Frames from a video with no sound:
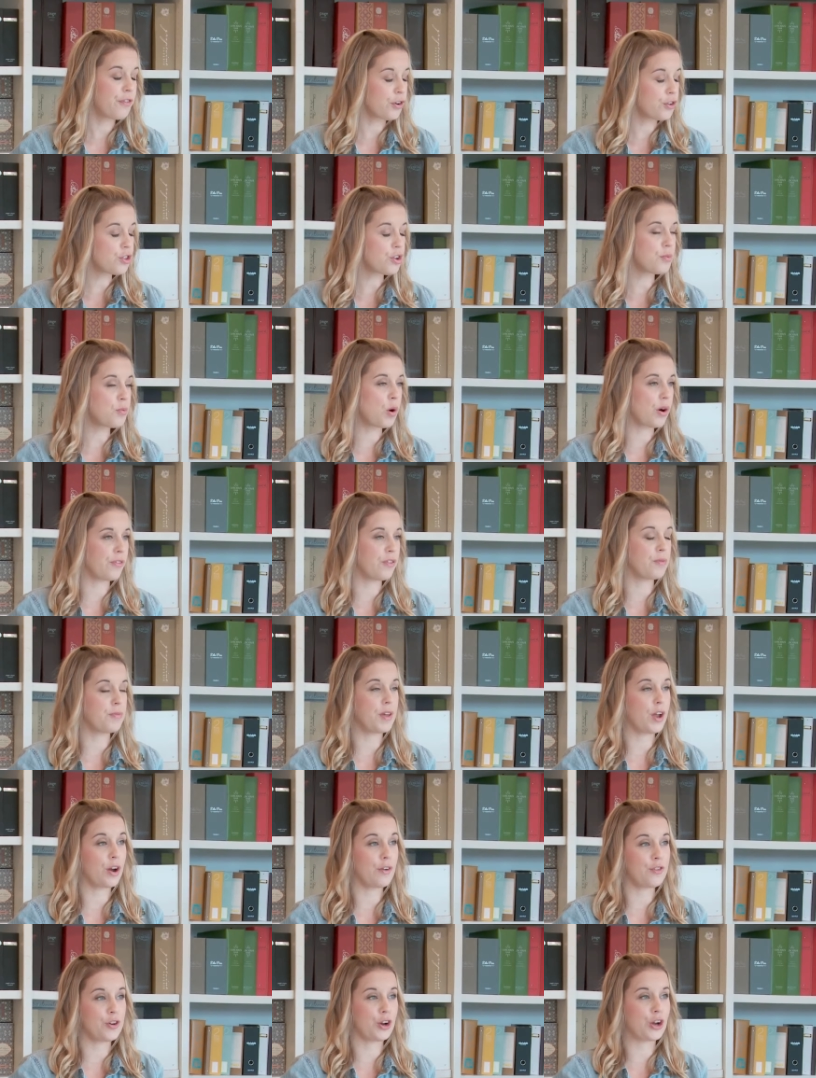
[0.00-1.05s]
Furthermore, from
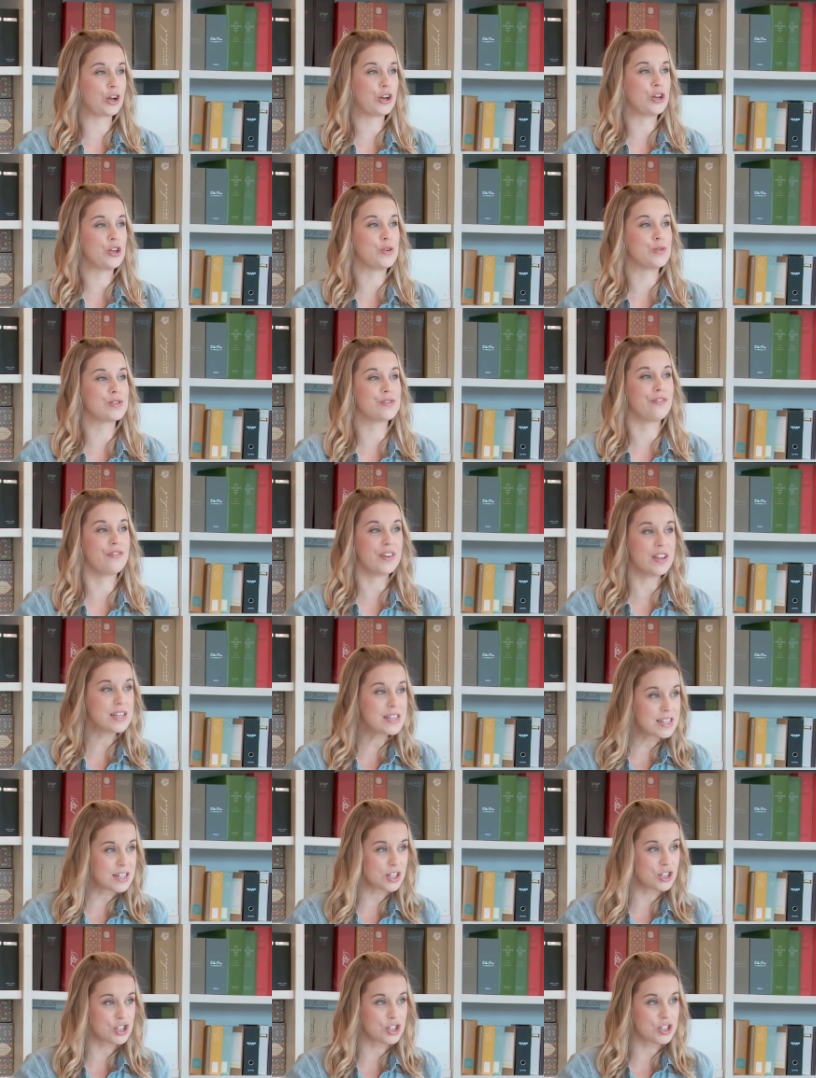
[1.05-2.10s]
there, if you're going to use vintage